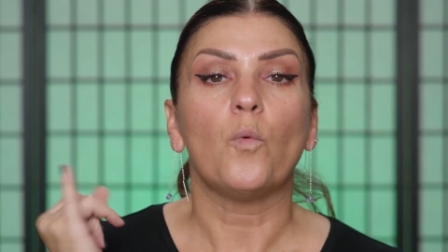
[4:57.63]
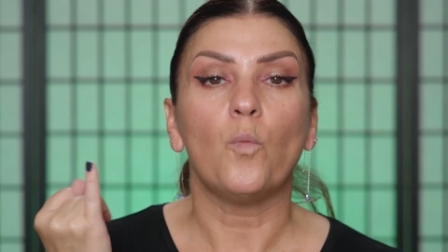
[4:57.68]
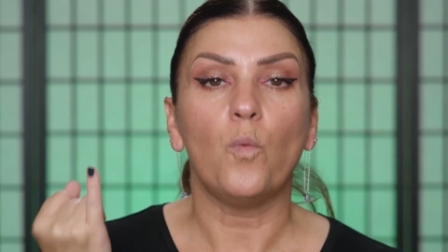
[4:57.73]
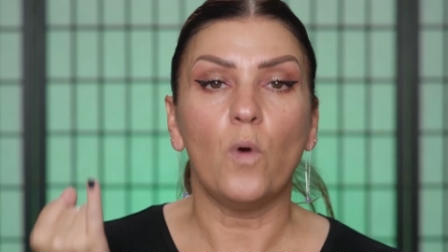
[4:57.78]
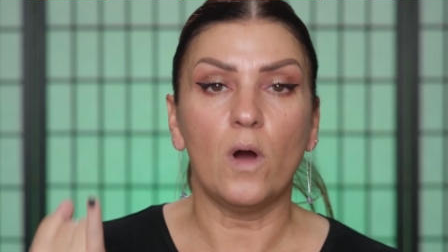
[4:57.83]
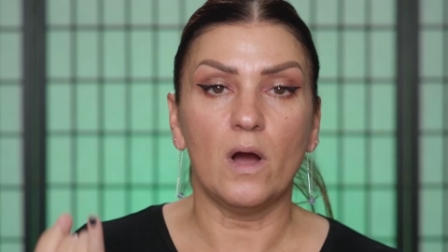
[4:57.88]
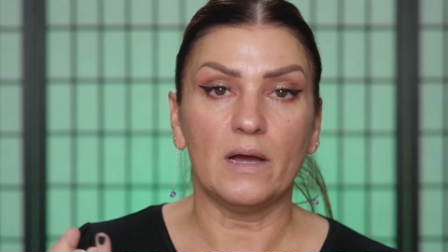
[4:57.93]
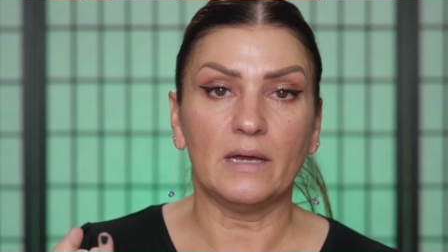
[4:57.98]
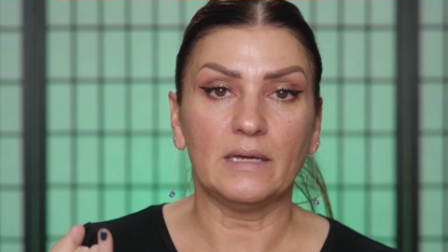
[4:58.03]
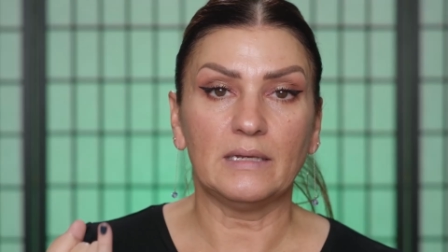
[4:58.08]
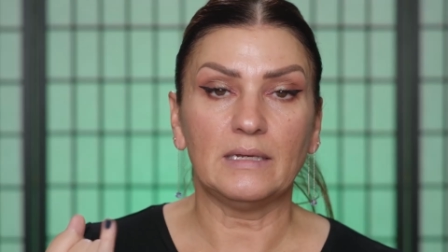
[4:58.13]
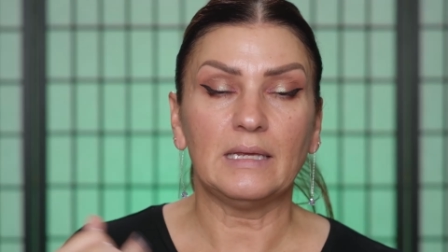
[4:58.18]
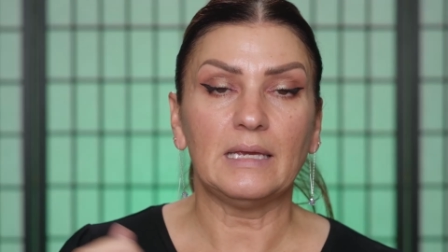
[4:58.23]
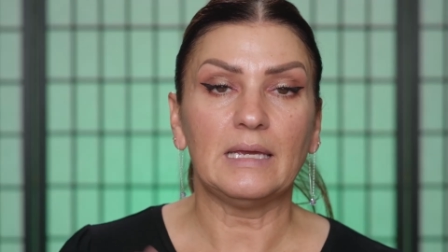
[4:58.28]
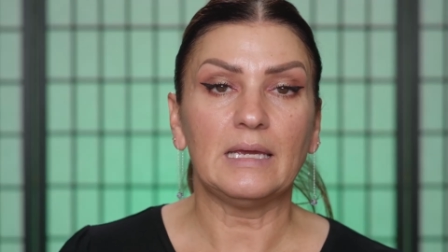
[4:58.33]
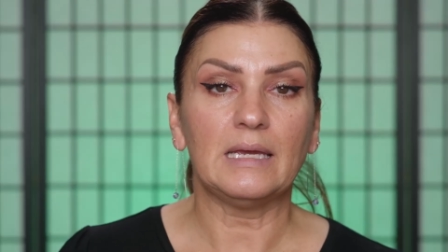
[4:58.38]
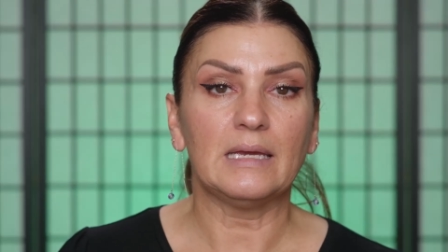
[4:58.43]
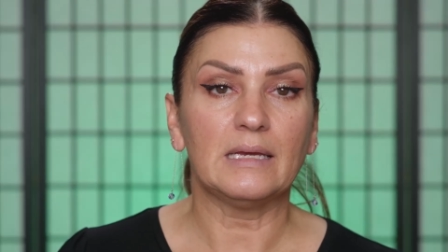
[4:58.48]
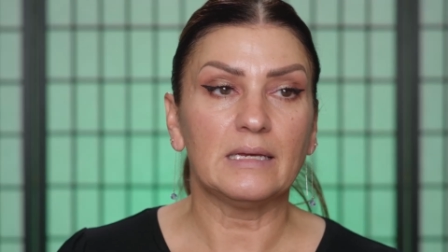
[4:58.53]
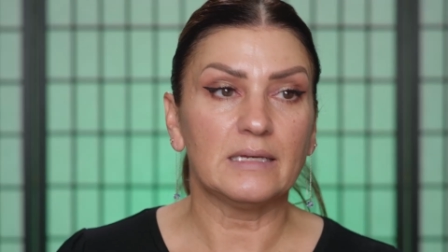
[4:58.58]
One
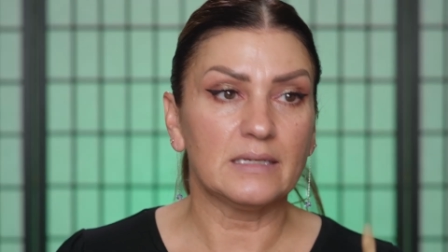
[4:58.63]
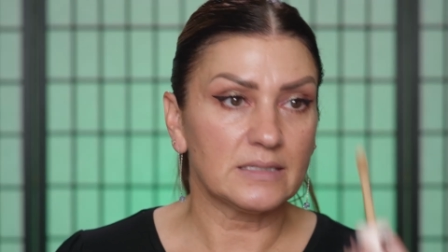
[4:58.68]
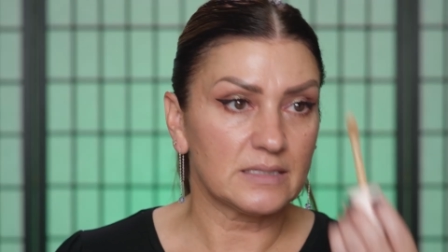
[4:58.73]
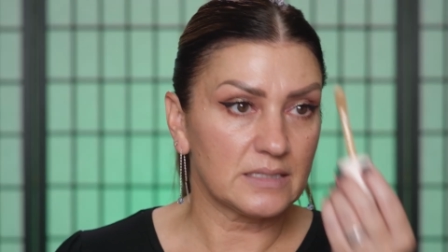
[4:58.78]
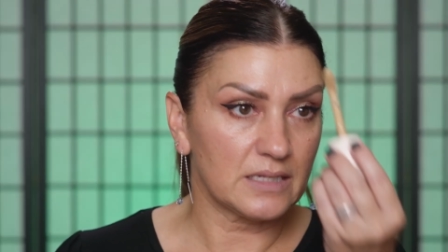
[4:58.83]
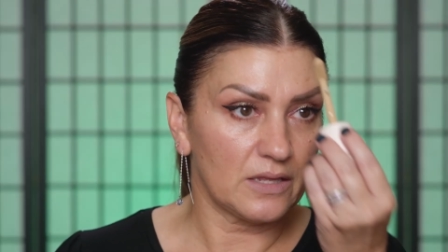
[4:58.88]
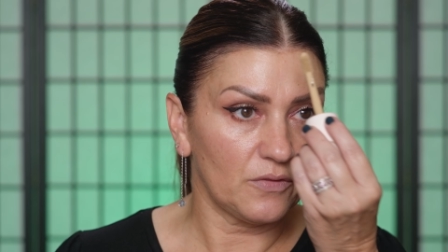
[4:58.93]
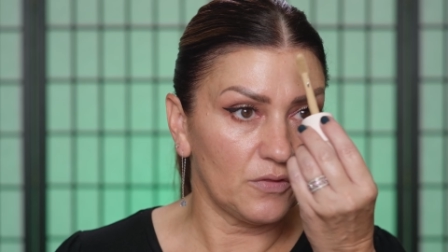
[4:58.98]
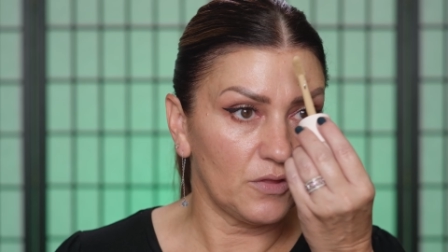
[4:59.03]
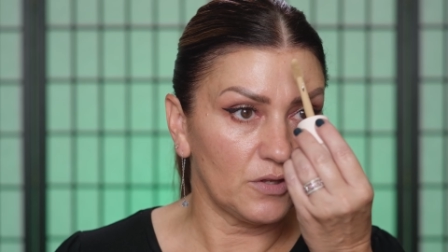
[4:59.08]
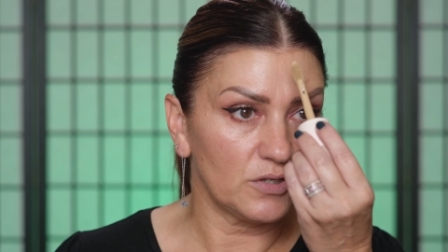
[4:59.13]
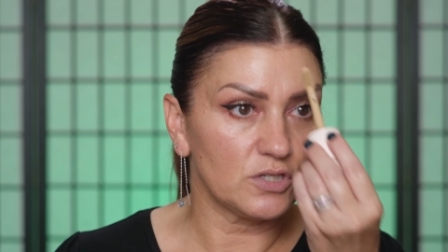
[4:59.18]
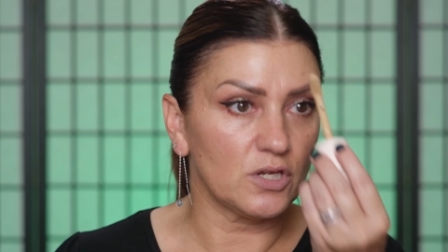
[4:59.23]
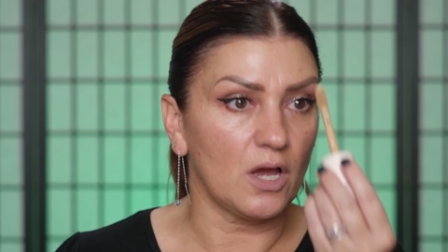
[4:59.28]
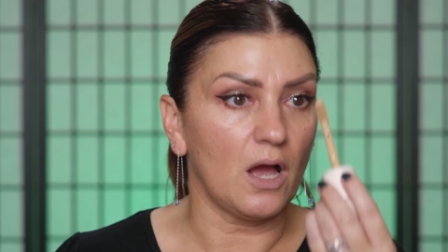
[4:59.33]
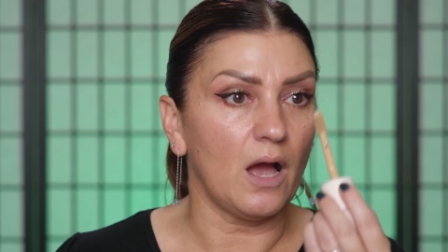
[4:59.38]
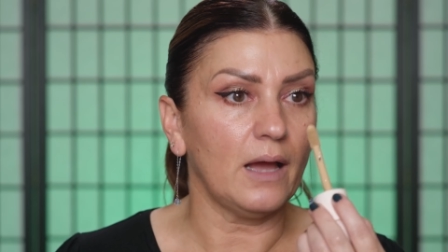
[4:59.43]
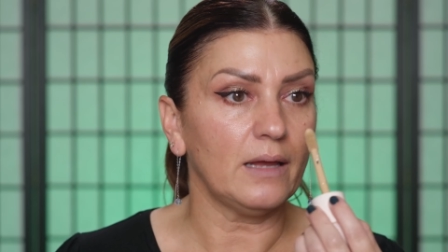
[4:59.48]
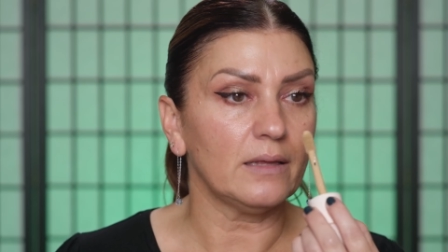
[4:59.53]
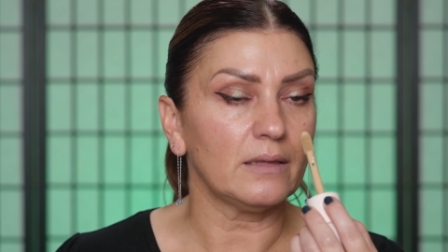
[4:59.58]
is the
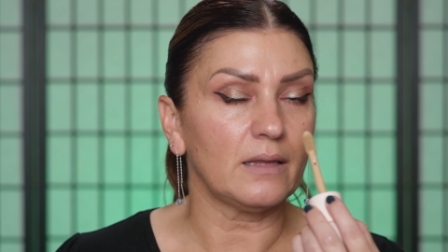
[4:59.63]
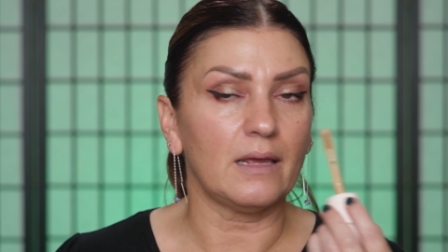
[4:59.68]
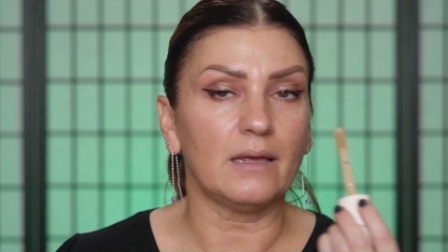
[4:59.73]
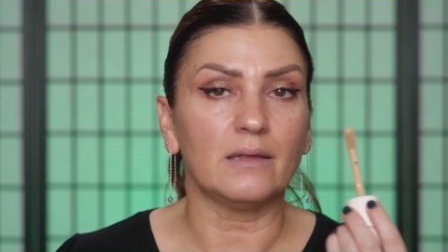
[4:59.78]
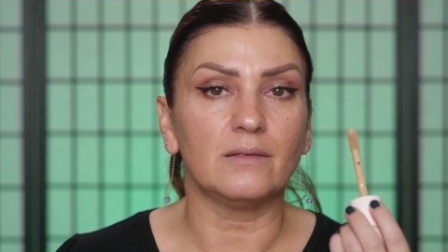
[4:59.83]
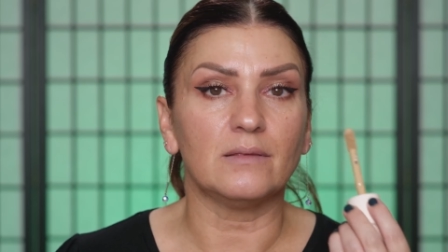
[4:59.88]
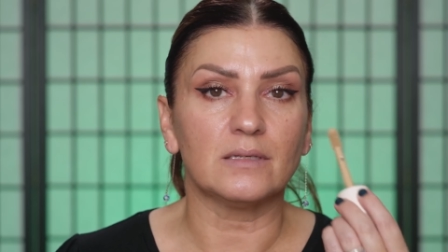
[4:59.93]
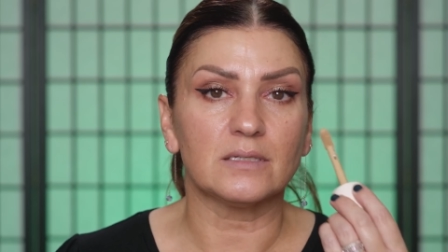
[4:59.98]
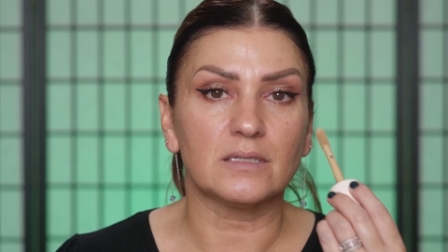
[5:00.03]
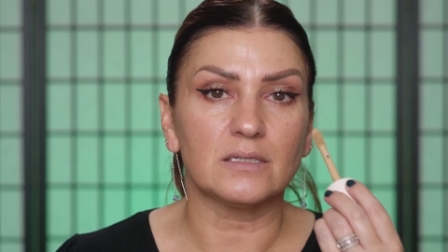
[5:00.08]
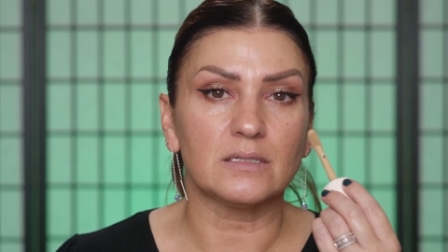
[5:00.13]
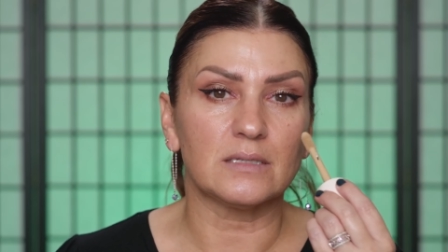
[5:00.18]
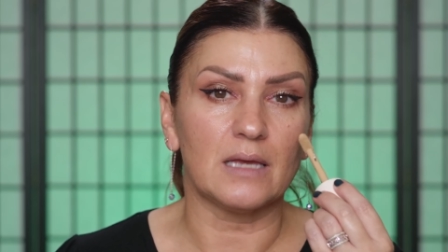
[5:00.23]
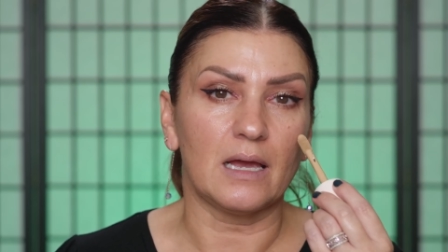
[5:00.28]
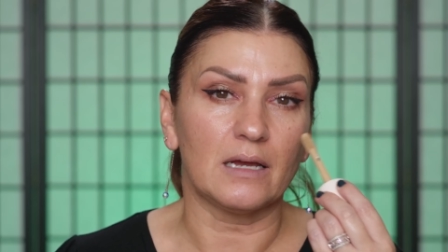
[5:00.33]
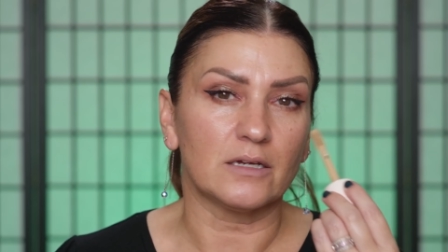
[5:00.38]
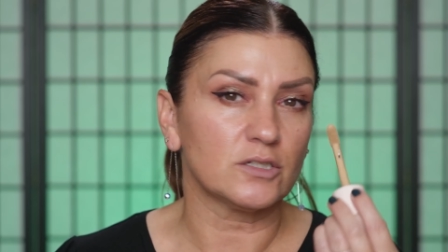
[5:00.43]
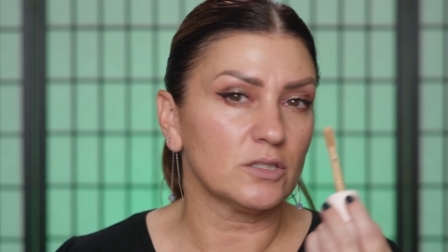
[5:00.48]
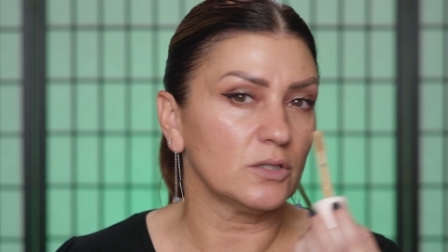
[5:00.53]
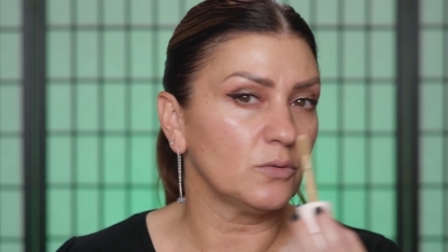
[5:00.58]
dot, and this is
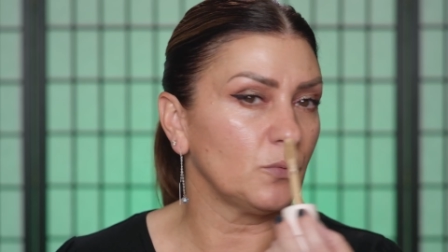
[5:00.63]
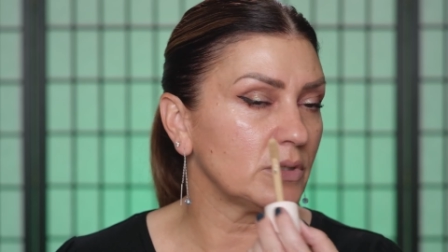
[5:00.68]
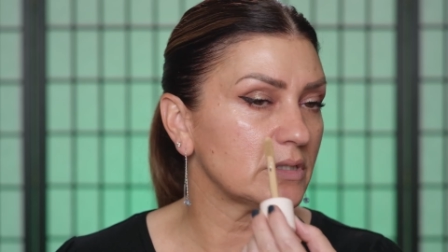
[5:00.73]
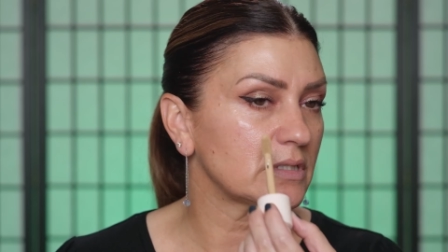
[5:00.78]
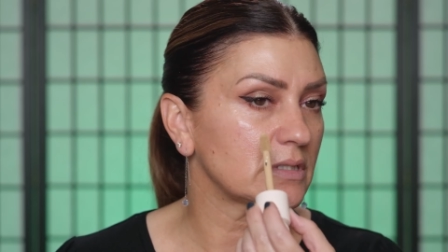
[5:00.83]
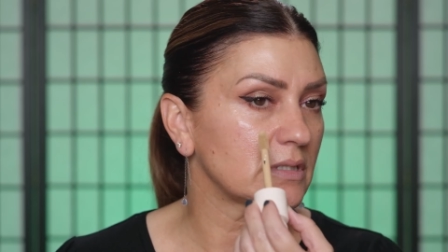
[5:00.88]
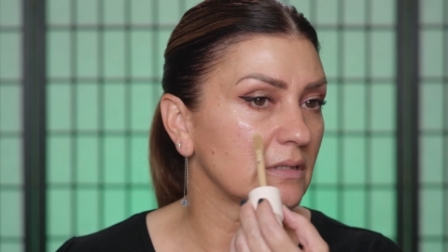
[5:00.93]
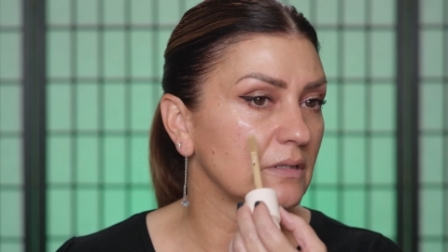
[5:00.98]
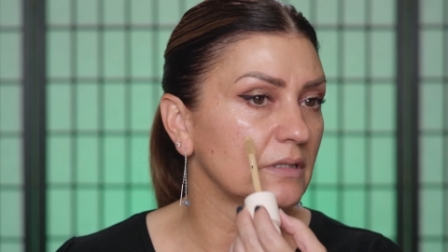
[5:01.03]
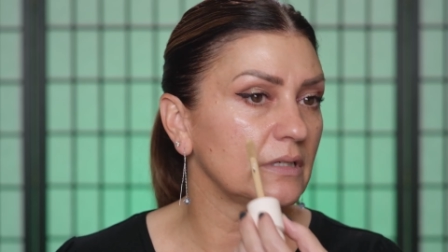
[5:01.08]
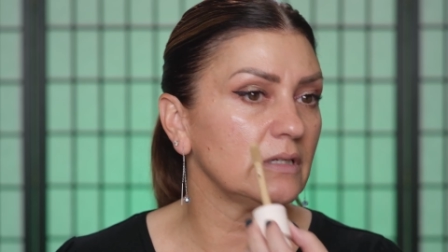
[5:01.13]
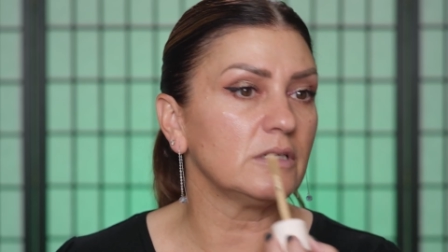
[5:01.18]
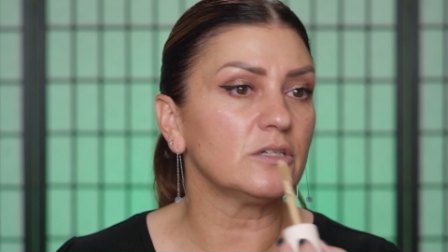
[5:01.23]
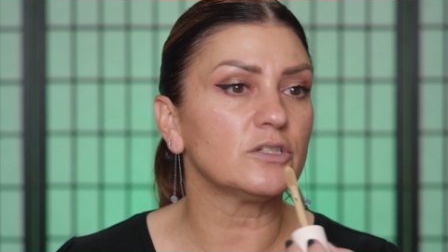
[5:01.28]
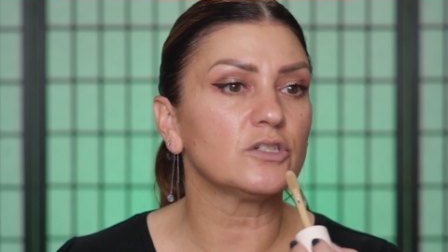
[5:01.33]
actually what Selena